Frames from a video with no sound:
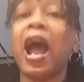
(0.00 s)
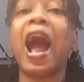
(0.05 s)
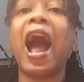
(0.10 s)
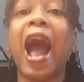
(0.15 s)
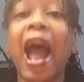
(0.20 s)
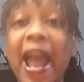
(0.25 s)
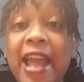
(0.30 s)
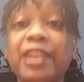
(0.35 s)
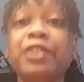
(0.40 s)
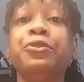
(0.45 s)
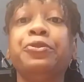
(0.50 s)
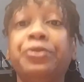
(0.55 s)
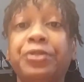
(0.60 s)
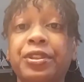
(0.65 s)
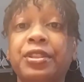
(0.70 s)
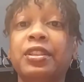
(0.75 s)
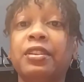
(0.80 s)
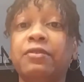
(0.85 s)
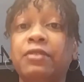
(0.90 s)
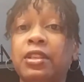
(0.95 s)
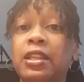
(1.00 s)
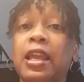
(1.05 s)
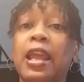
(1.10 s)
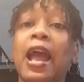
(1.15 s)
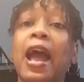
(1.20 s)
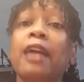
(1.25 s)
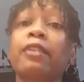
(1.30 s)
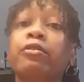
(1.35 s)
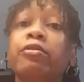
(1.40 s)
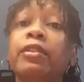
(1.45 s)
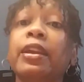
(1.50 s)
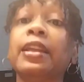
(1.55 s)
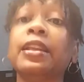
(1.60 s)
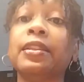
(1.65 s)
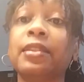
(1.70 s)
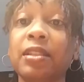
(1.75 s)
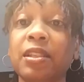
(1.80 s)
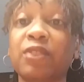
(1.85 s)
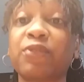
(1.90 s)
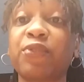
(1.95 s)
I use this every day. I
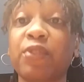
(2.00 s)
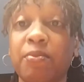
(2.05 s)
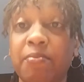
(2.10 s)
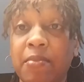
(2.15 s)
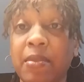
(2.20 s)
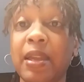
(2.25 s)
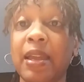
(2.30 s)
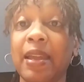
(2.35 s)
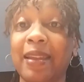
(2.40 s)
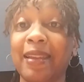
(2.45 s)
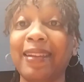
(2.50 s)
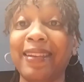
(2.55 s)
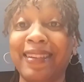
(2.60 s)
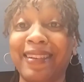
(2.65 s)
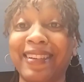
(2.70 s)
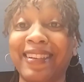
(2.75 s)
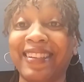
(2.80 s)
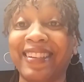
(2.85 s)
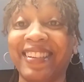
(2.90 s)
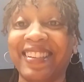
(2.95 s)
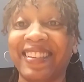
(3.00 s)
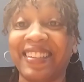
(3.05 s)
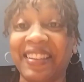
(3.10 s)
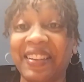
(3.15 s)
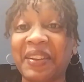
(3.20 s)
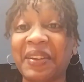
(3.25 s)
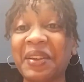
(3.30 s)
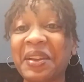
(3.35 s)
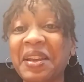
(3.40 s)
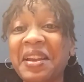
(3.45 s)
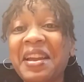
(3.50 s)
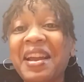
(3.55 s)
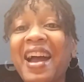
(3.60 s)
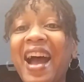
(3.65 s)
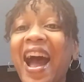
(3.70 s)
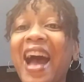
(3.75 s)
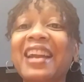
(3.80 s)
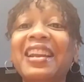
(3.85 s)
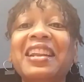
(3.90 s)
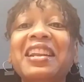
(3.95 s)
created this for me.
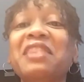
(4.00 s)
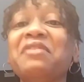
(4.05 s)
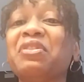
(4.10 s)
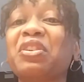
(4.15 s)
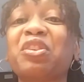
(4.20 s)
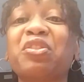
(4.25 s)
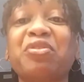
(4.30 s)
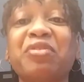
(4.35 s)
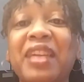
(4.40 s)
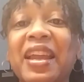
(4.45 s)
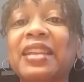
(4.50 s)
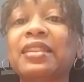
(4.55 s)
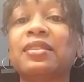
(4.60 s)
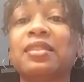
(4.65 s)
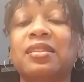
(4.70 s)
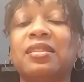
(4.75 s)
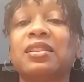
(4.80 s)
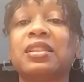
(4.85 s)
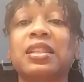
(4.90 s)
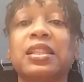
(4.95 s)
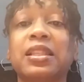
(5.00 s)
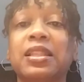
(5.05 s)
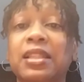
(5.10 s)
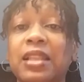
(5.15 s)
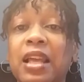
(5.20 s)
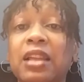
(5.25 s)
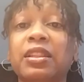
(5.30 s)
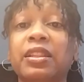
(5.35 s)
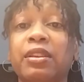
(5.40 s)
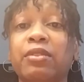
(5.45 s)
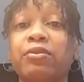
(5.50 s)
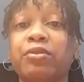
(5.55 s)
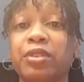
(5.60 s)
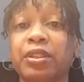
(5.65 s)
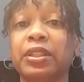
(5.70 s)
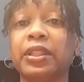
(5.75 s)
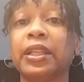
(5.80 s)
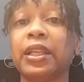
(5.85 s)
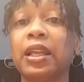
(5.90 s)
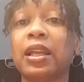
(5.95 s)
I didn't even create this to sell it,
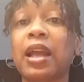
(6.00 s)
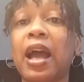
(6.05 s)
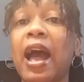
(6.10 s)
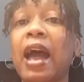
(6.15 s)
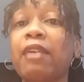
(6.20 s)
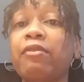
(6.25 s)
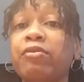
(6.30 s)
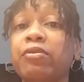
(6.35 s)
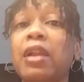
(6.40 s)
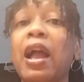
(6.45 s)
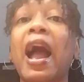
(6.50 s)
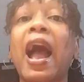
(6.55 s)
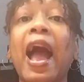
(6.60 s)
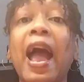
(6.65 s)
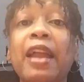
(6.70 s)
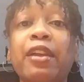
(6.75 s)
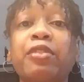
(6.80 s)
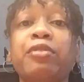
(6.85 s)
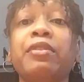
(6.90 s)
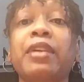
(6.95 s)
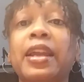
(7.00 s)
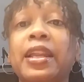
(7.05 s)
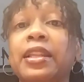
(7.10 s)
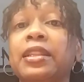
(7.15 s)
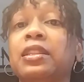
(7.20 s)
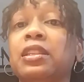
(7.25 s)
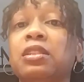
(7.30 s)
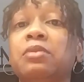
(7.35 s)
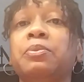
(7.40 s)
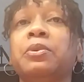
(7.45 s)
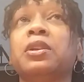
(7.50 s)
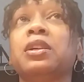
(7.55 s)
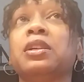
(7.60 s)
really. I created this because